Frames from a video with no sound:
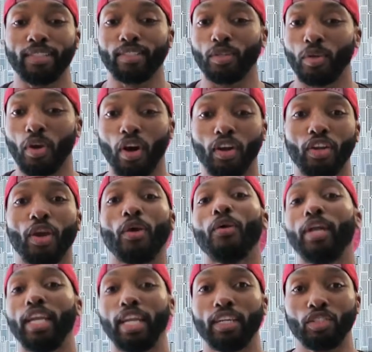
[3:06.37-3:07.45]
to do
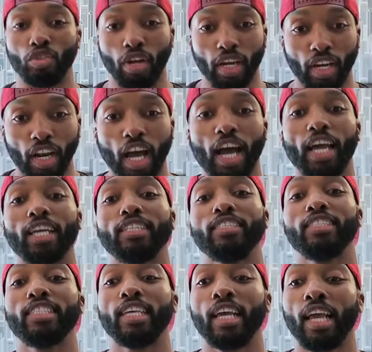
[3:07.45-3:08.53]
cardio and then train
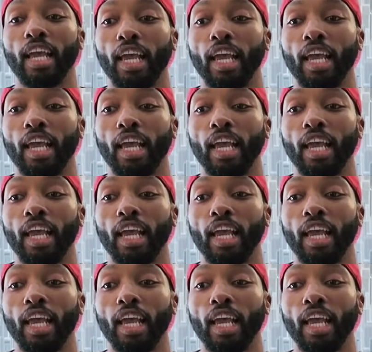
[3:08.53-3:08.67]
clients